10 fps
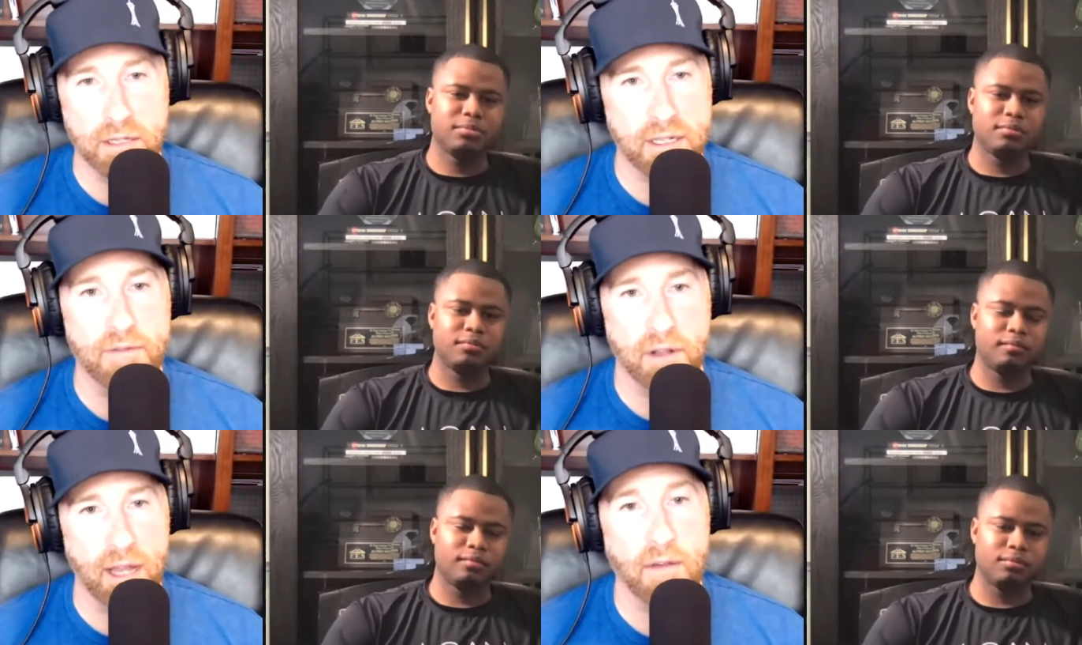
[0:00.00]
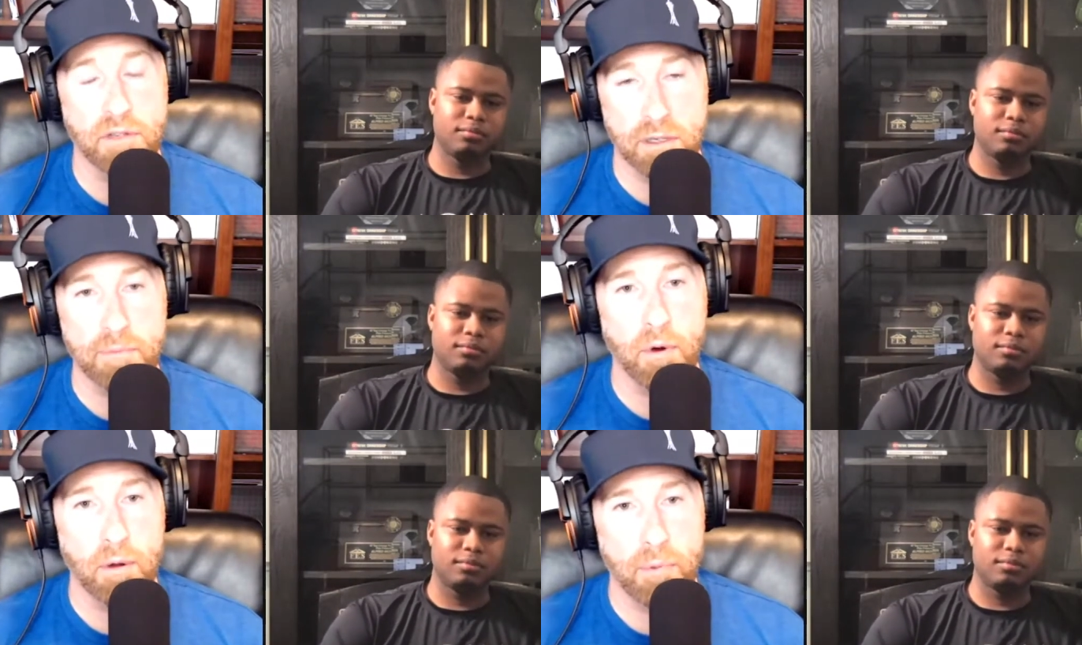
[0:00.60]
Speaker 1: different levels
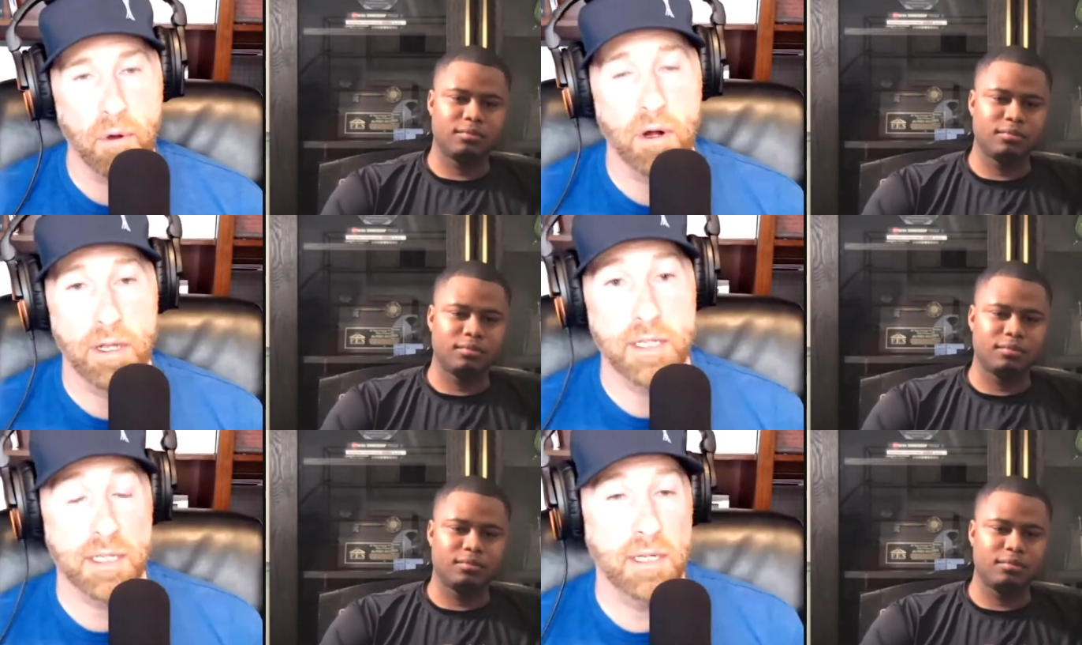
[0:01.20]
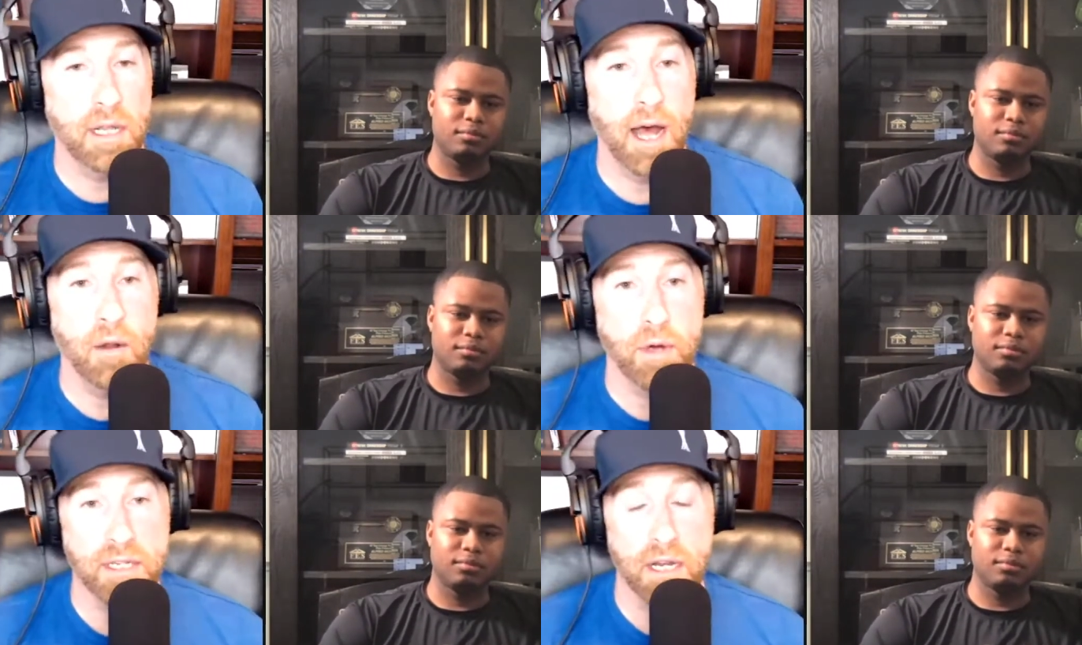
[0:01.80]
of po poorness. In a lot
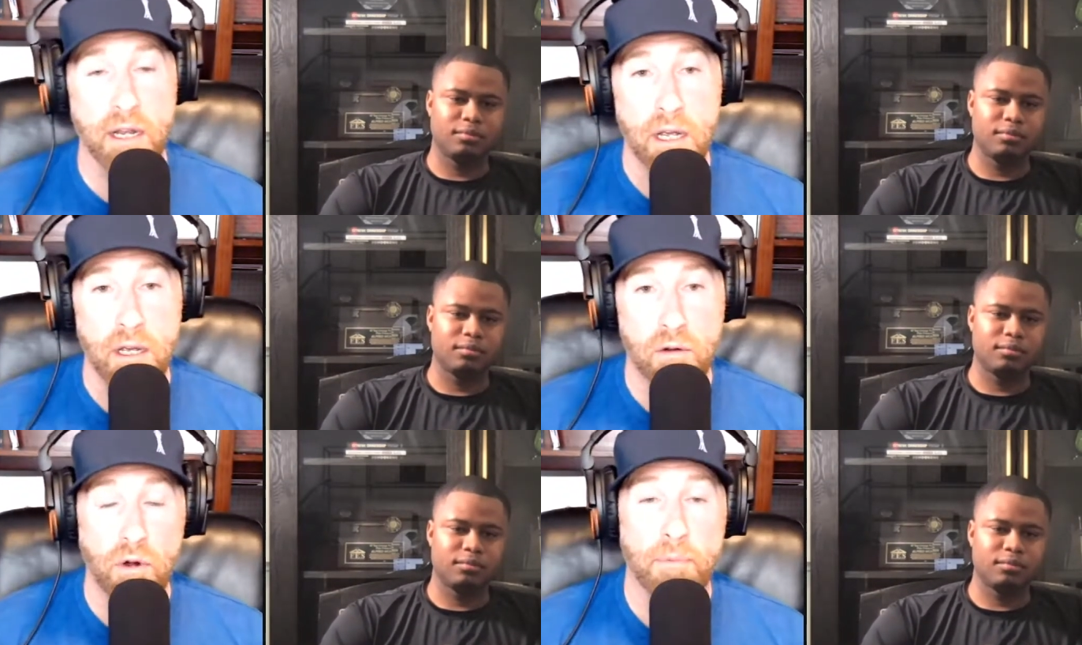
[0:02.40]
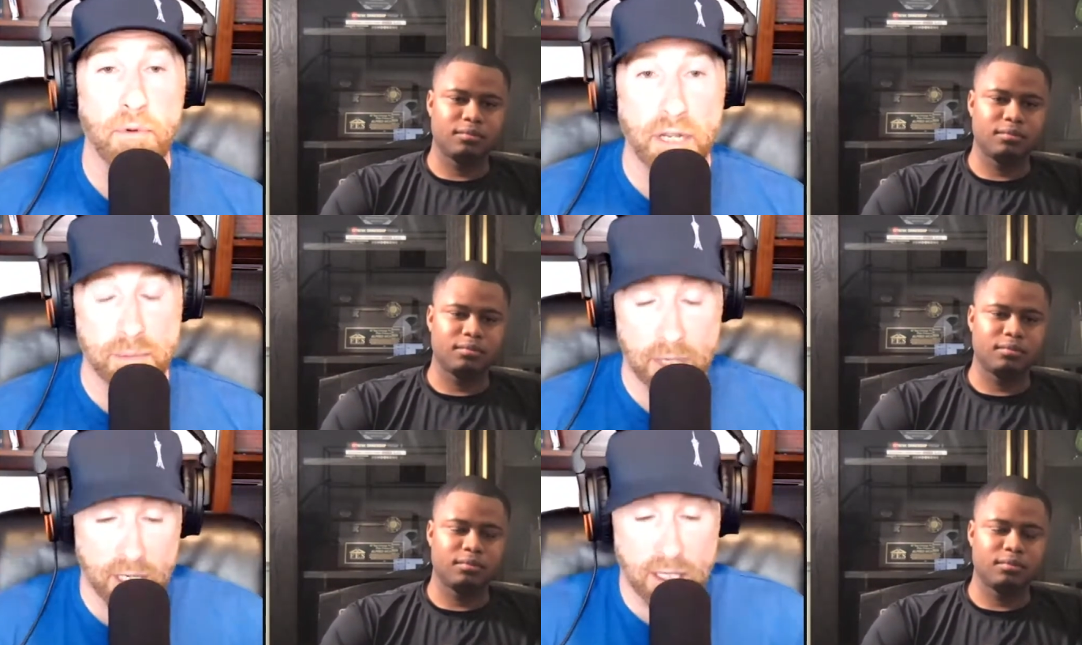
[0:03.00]
of ways, I grew up
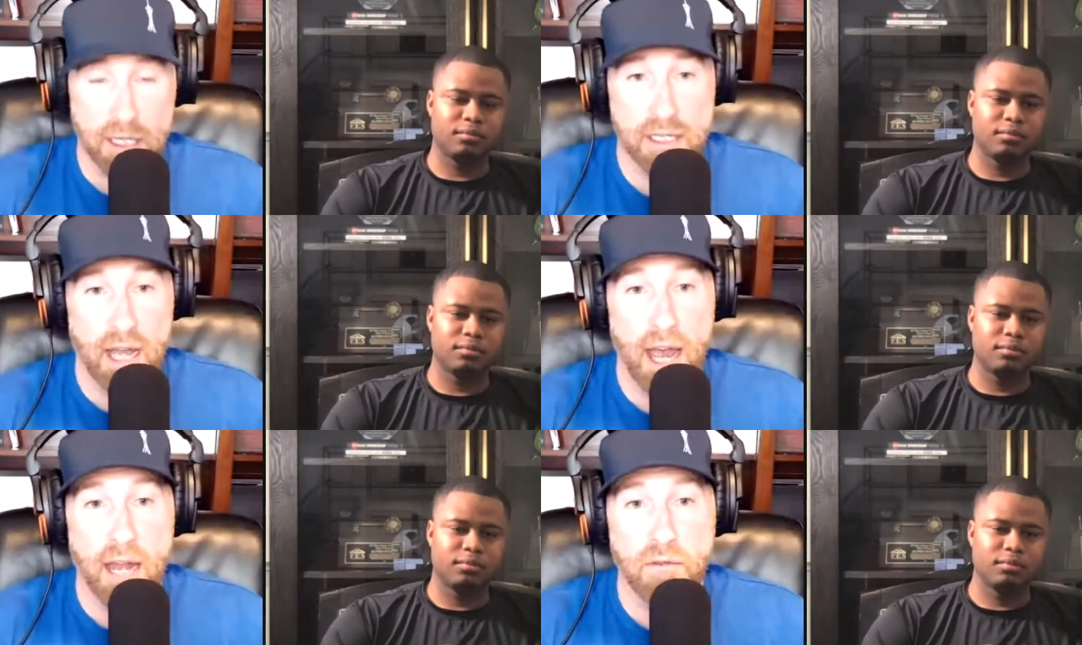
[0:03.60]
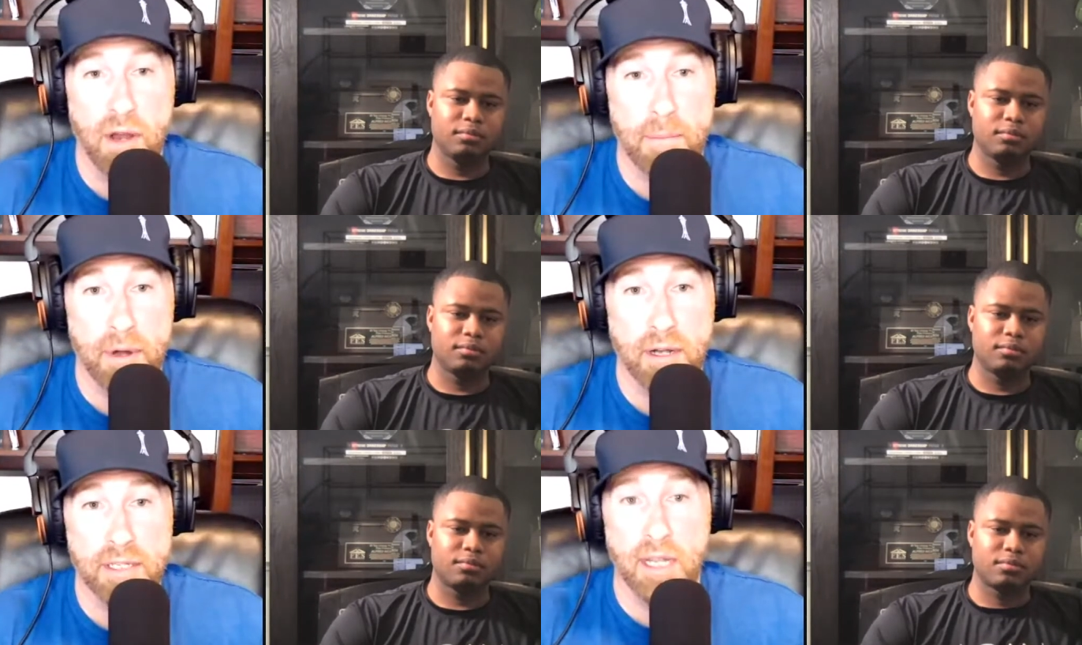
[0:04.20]
rich because at least I had
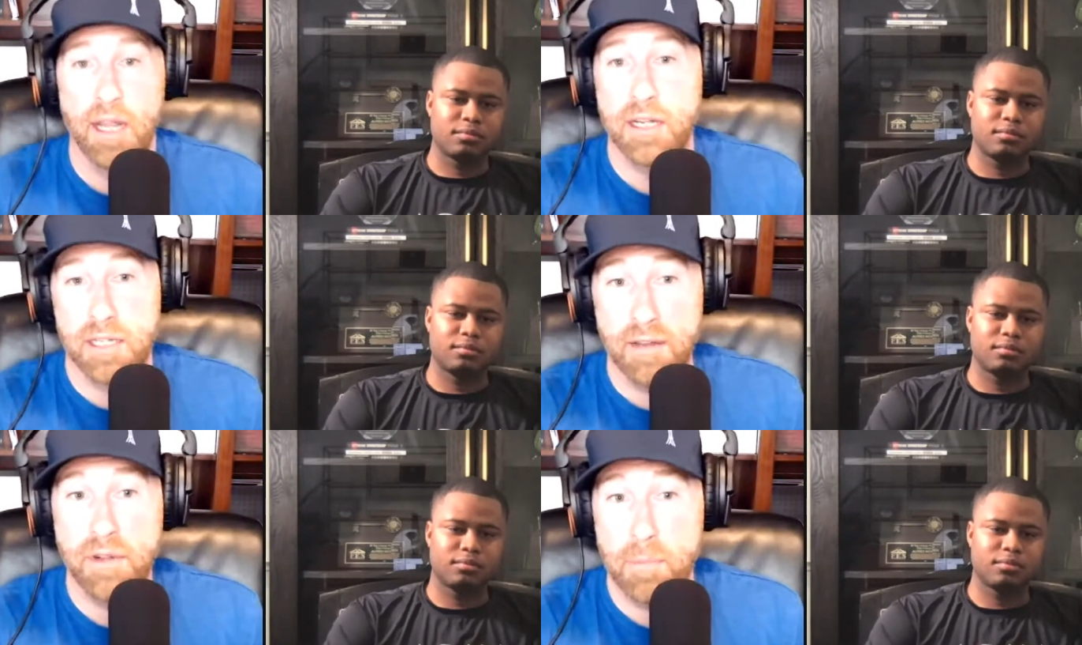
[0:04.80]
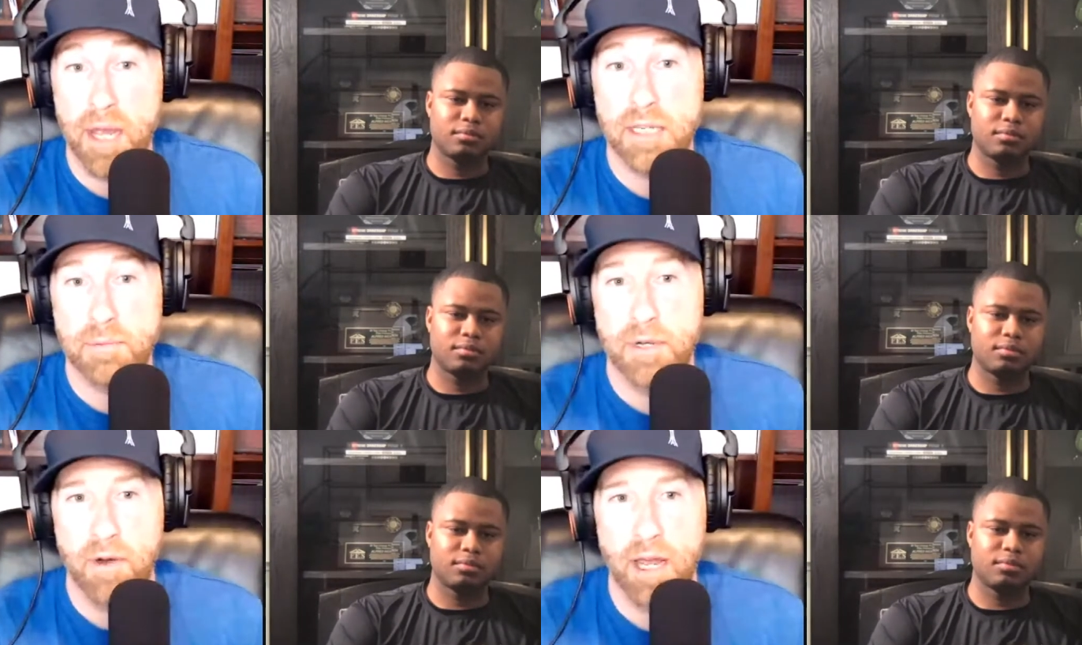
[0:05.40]
grandparents that let us live in the
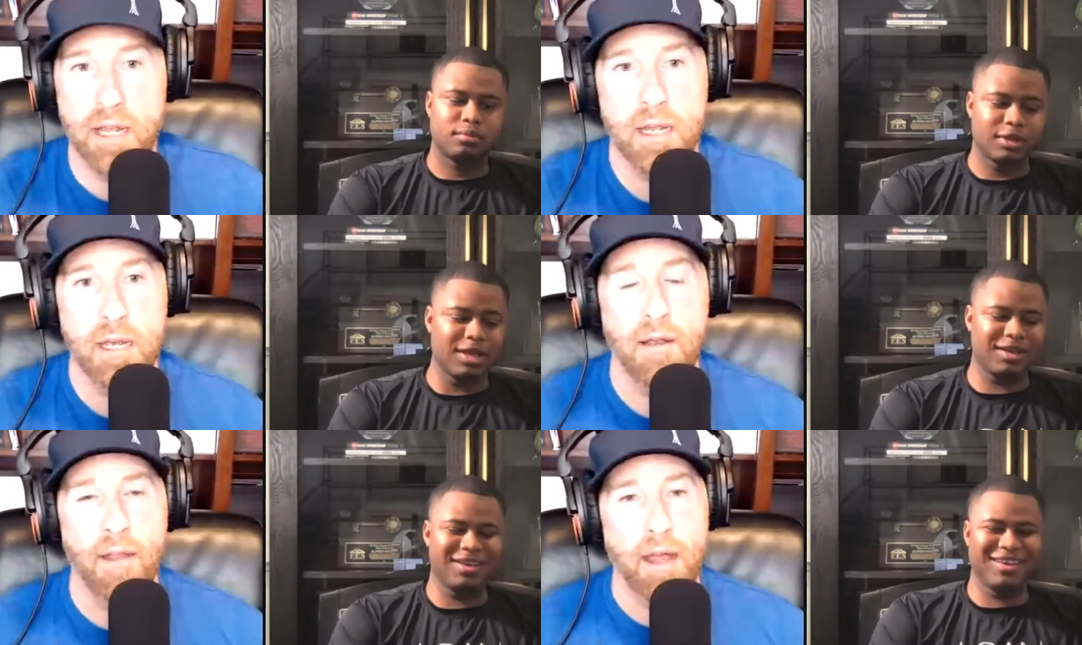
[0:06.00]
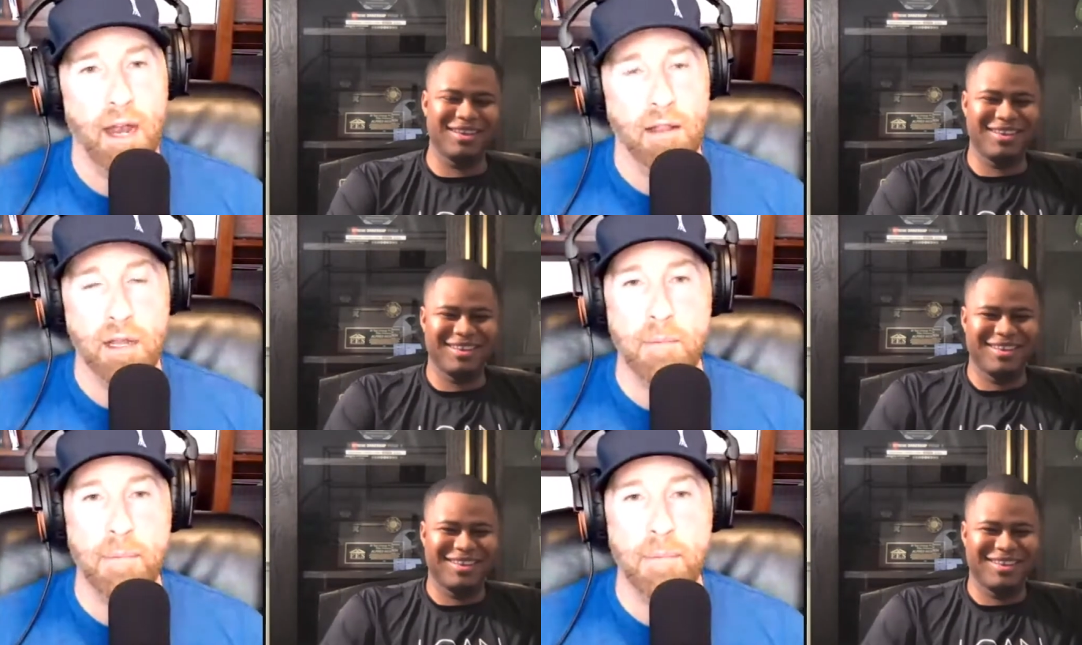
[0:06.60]
basement, right? and I look